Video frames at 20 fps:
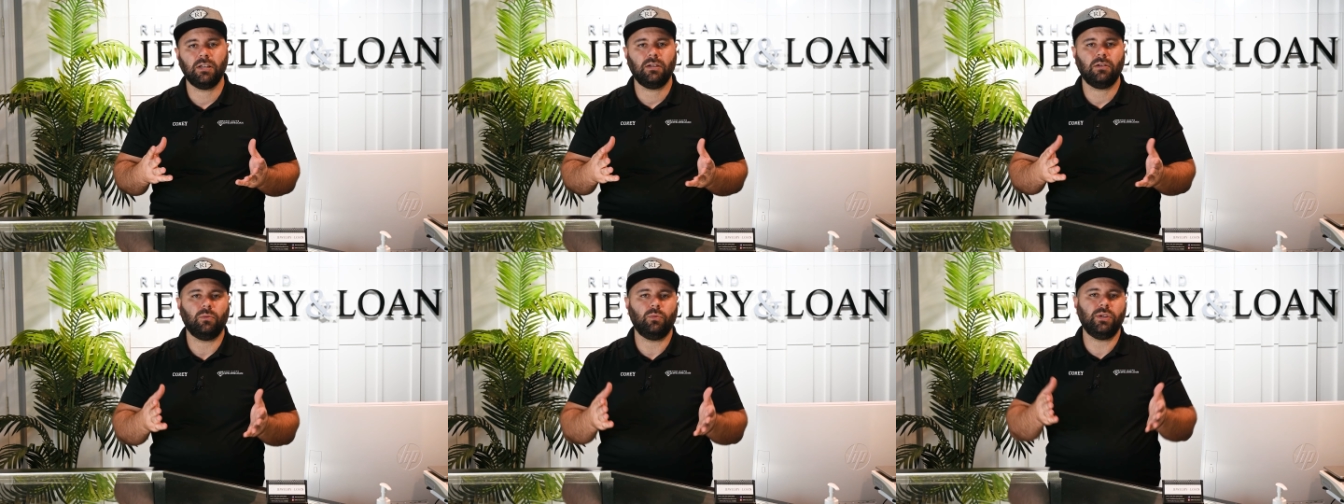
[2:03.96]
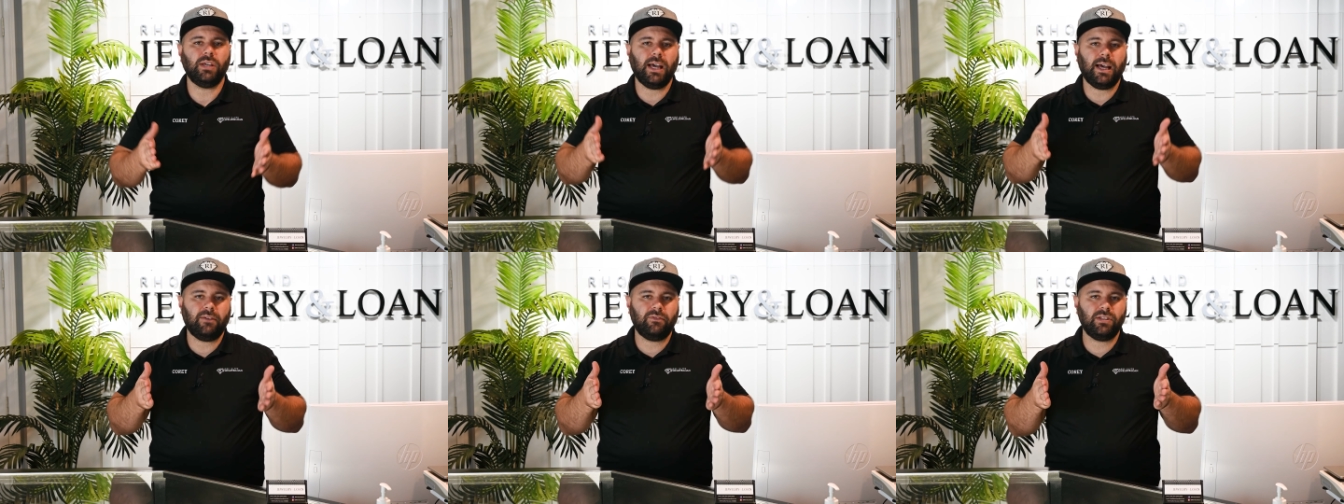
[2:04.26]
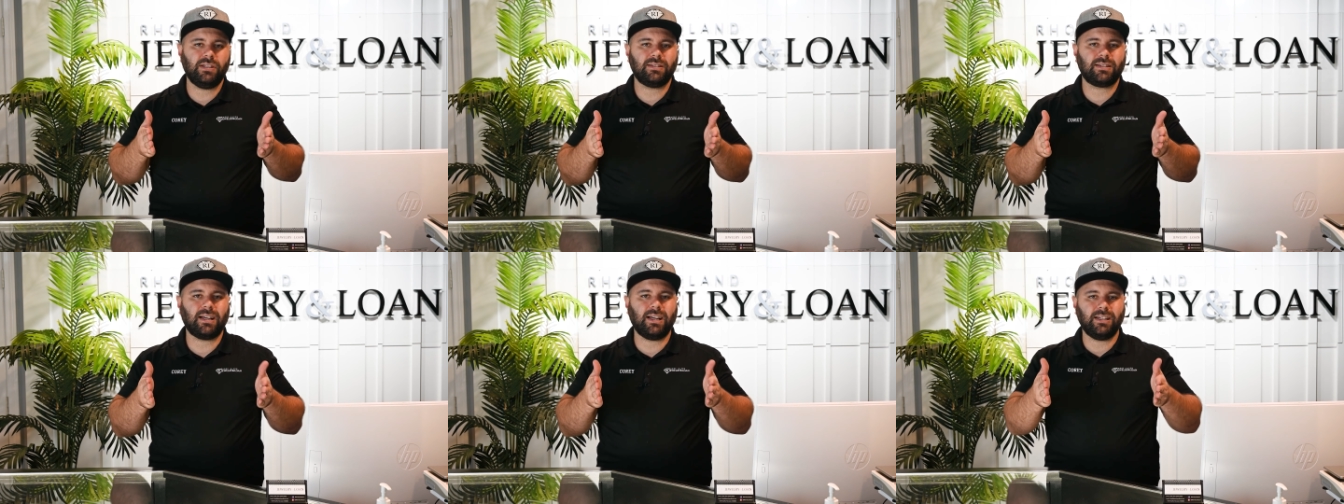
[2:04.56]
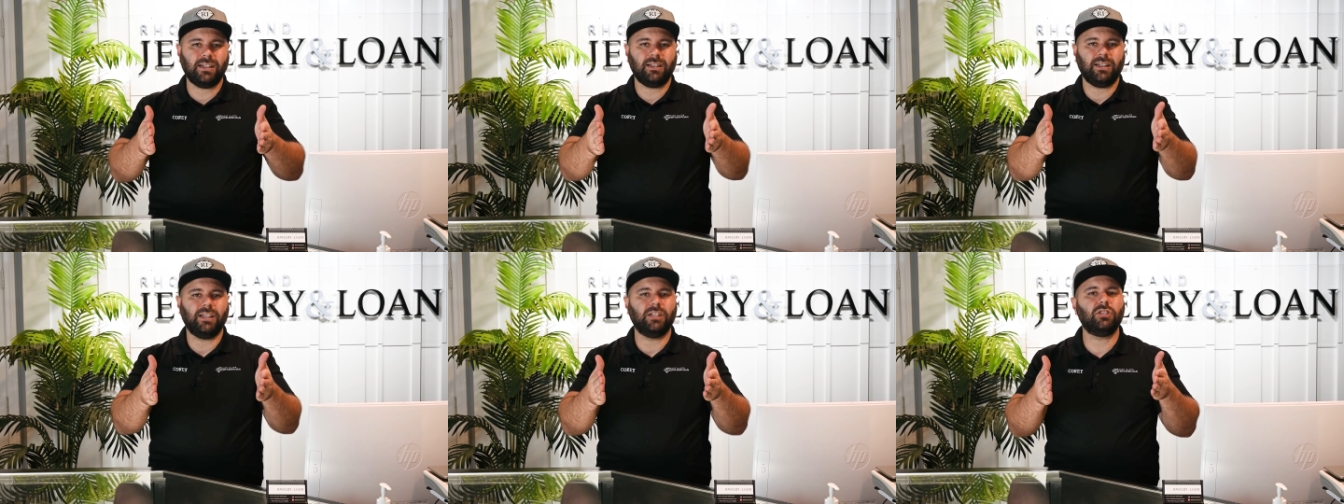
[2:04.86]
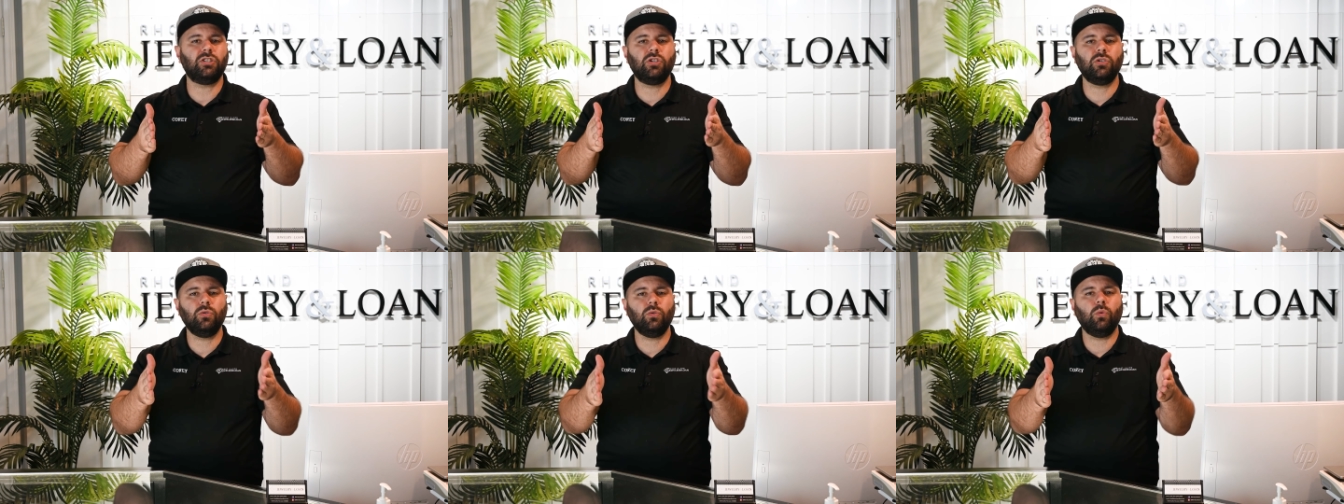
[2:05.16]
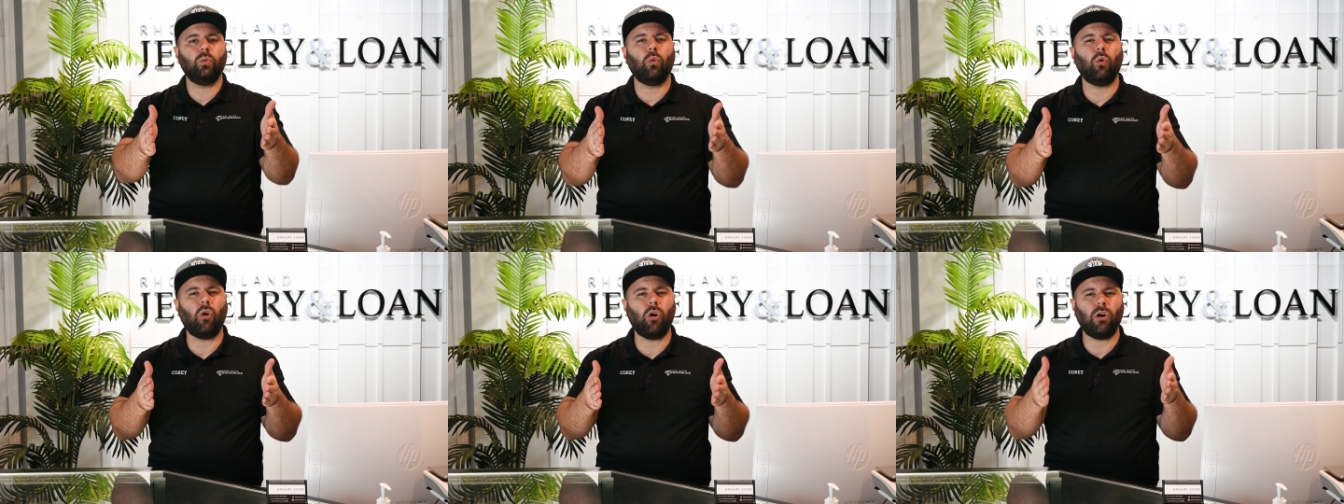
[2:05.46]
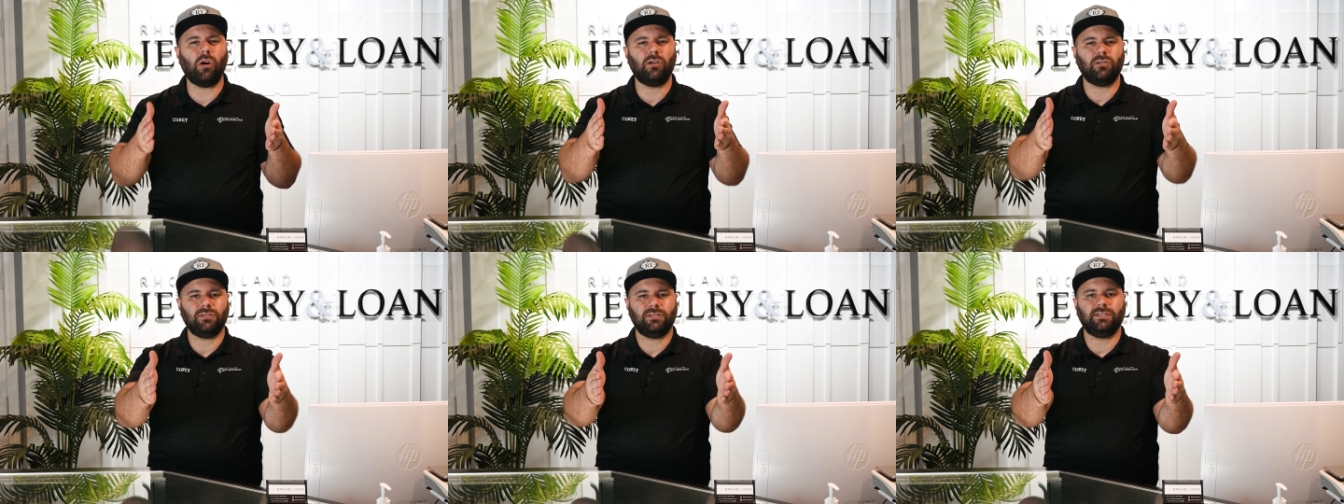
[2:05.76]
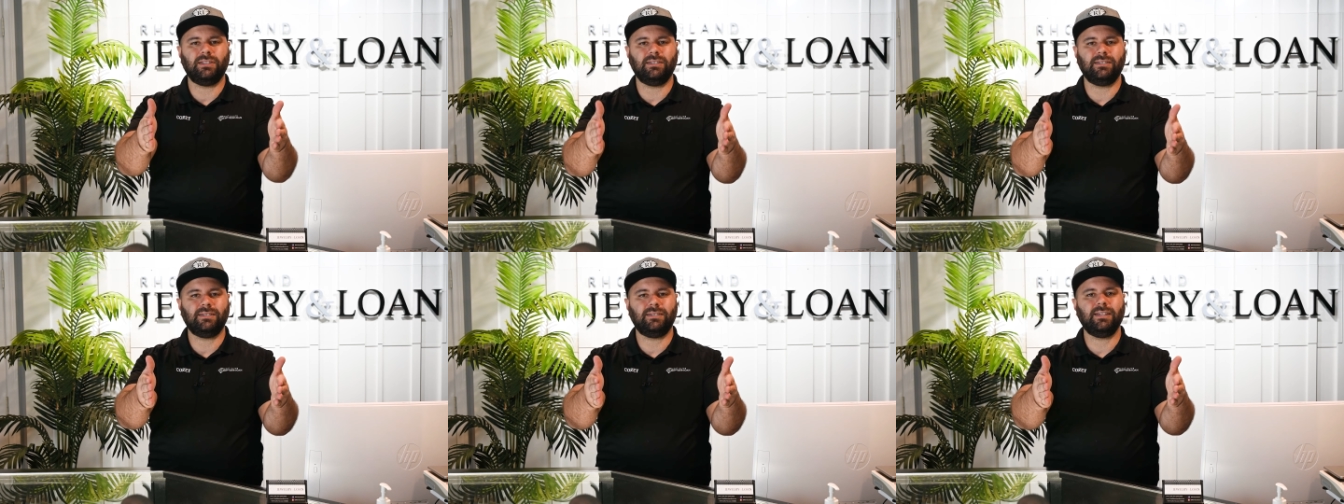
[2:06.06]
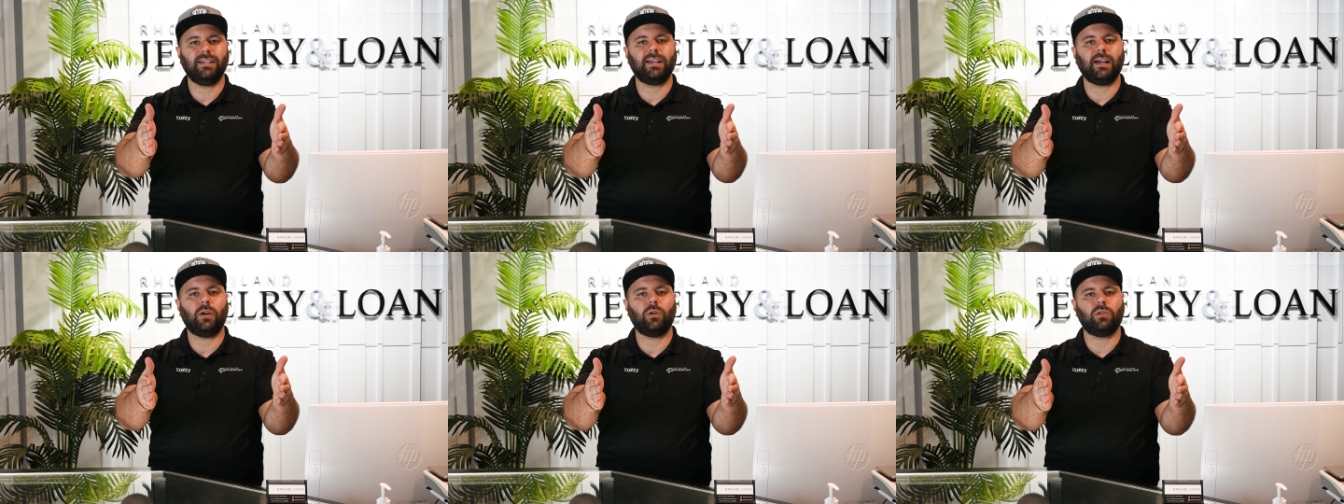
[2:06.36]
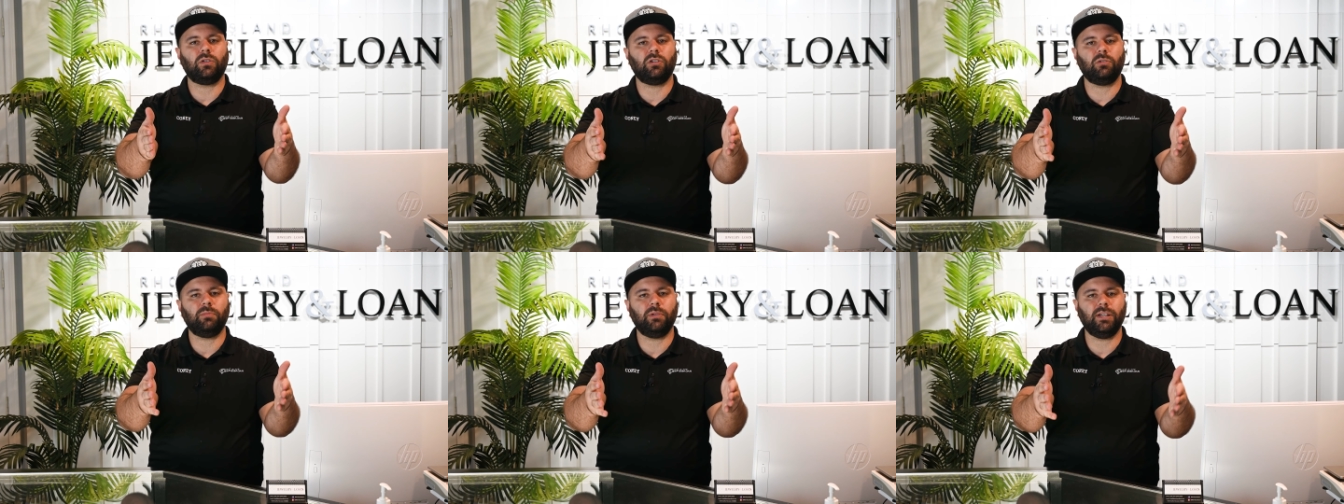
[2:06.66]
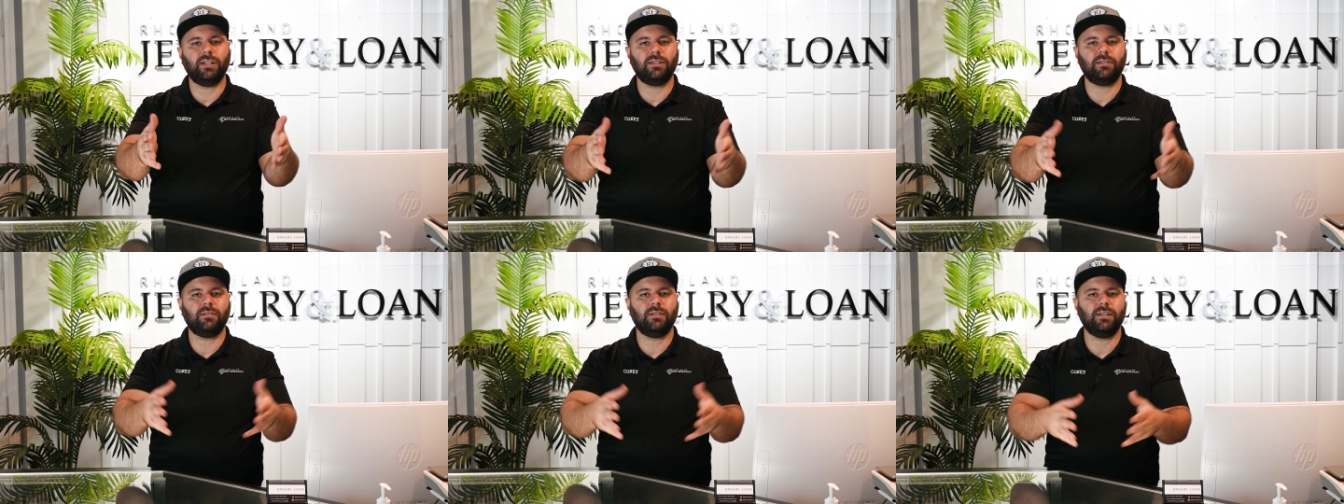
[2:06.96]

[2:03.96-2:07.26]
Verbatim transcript: We have these kind of like two walls that stick out a little bit.